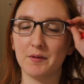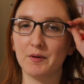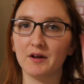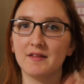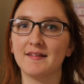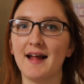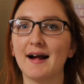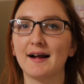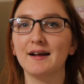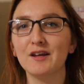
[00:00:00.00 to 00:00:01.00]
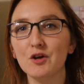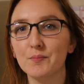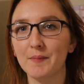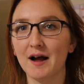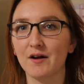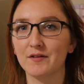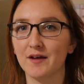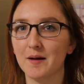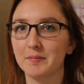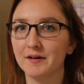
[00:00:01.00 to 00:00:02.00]
that we could stack a cube back on
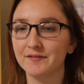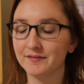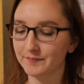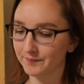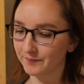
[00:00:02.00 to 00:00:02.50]
top of.